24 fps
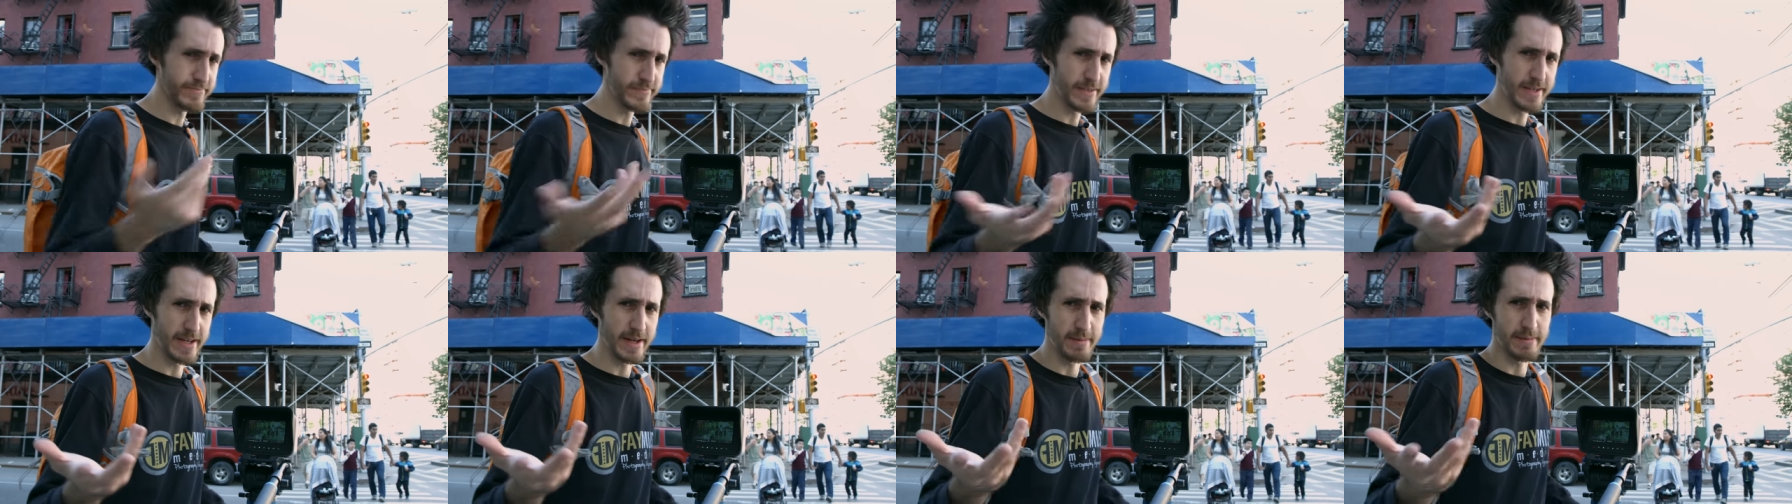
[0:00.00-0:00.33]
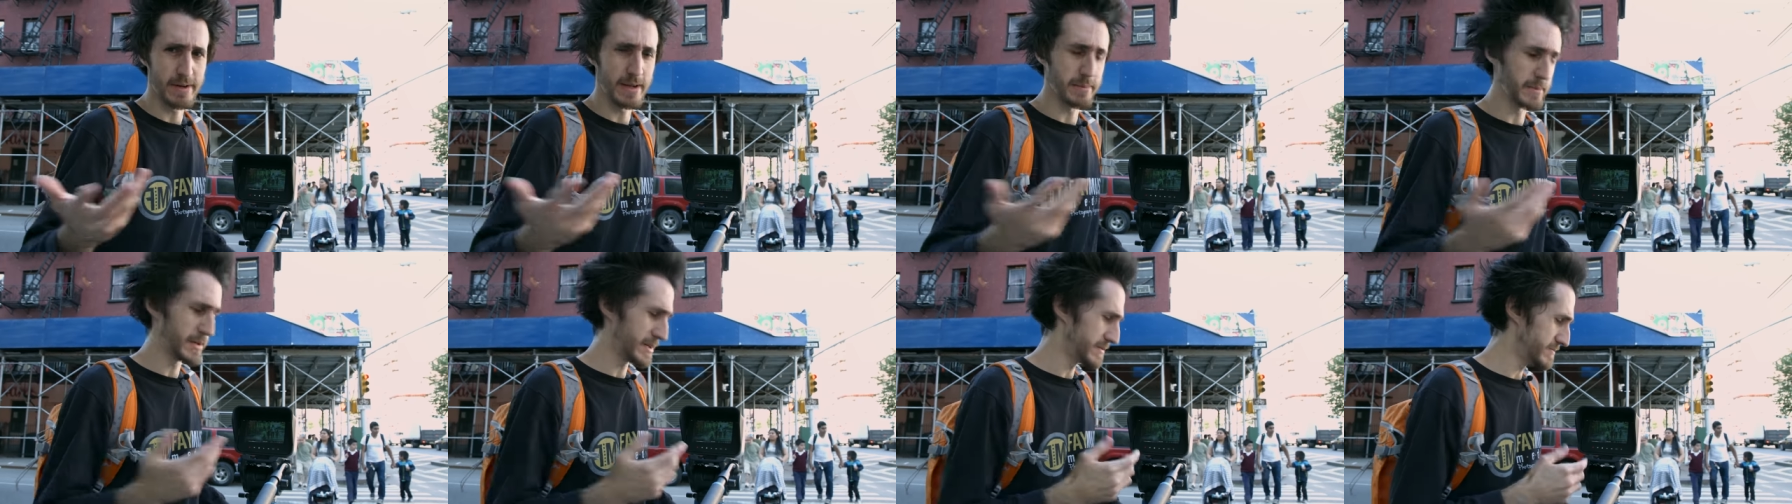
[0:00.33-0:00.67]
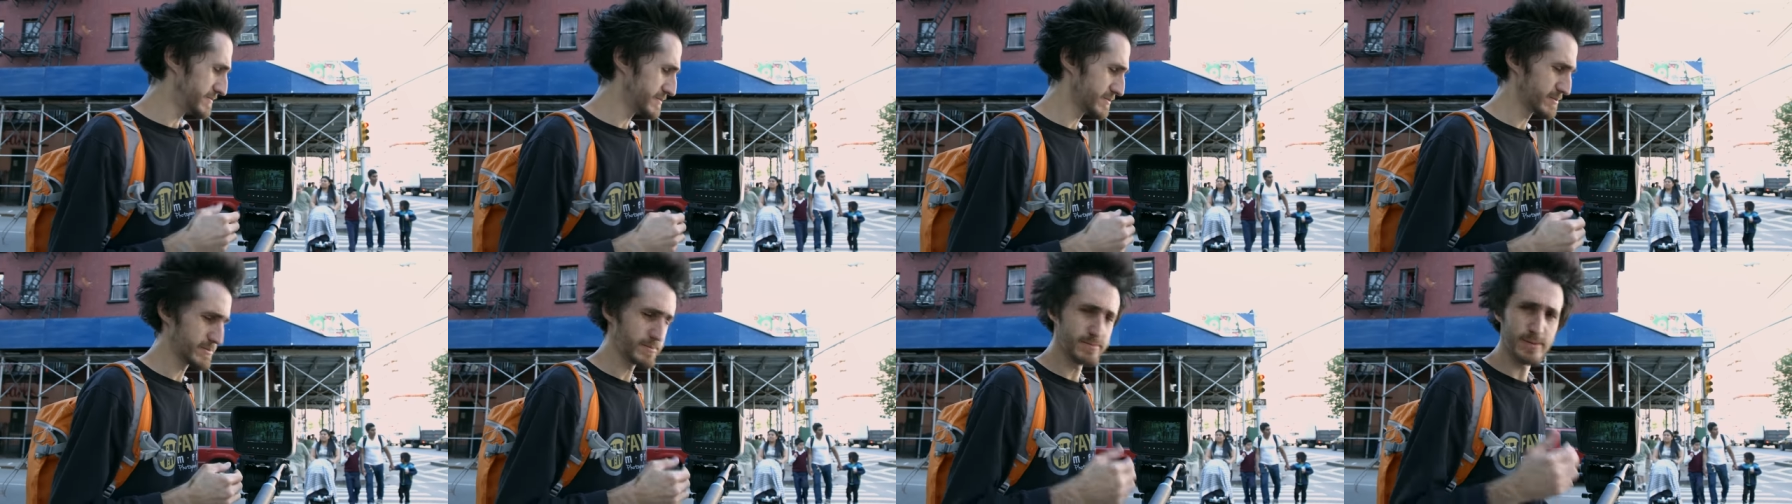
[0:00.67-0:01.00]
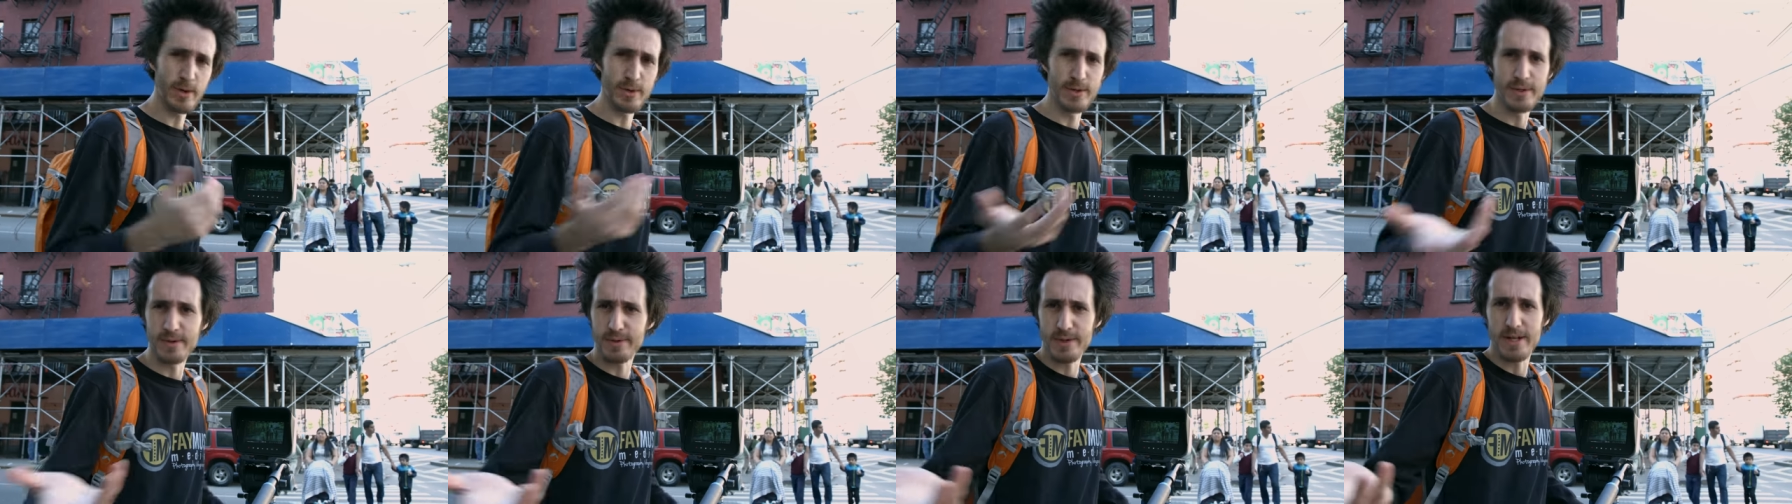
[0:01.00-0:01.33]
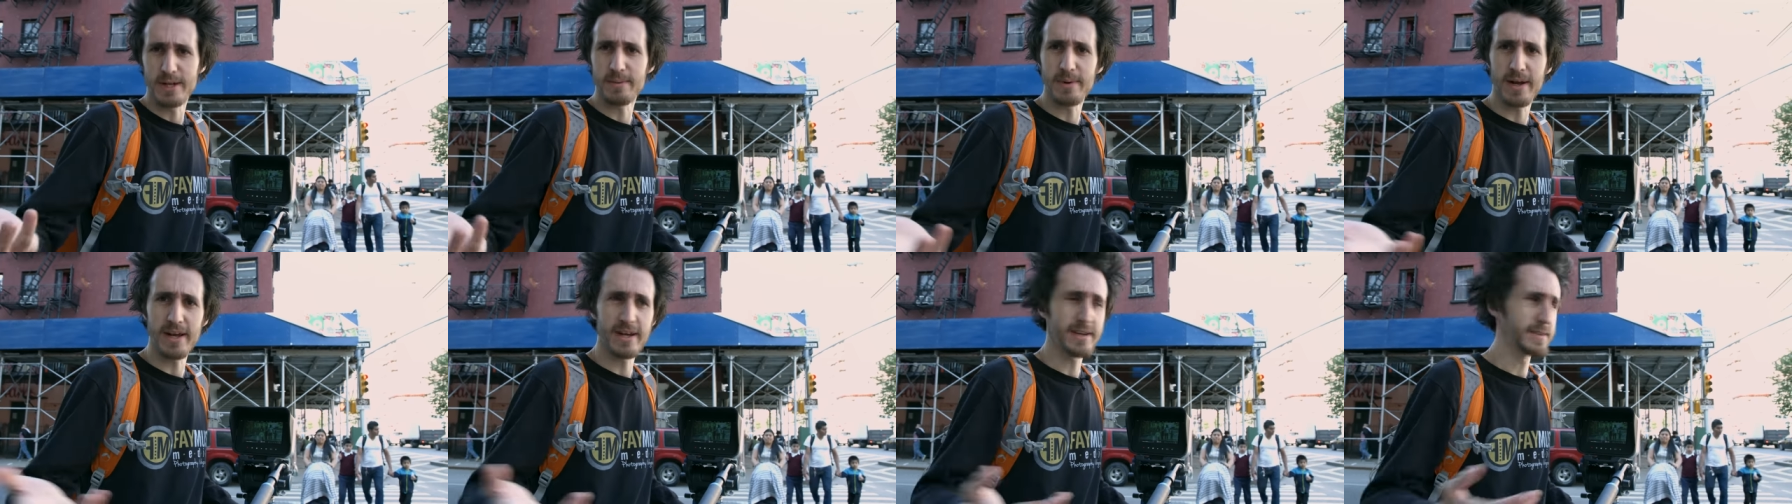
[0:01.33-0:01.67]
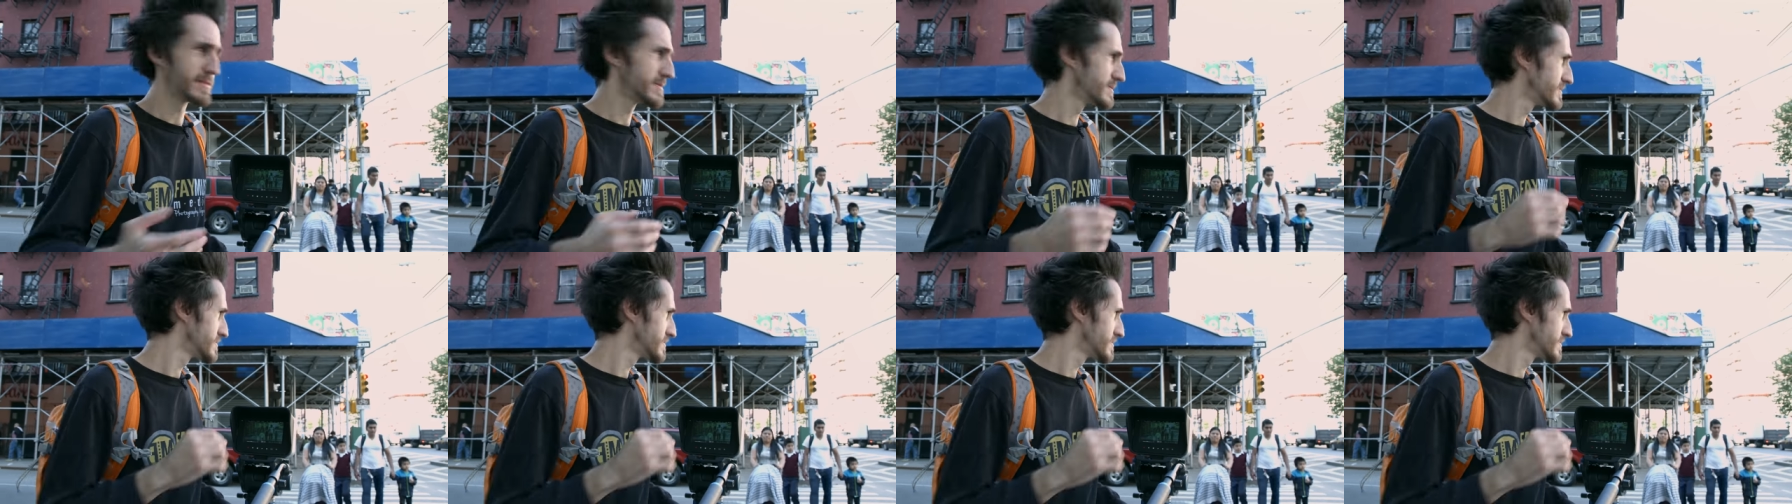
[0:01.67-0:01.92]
You get what I mean? Don't you agree, Ray?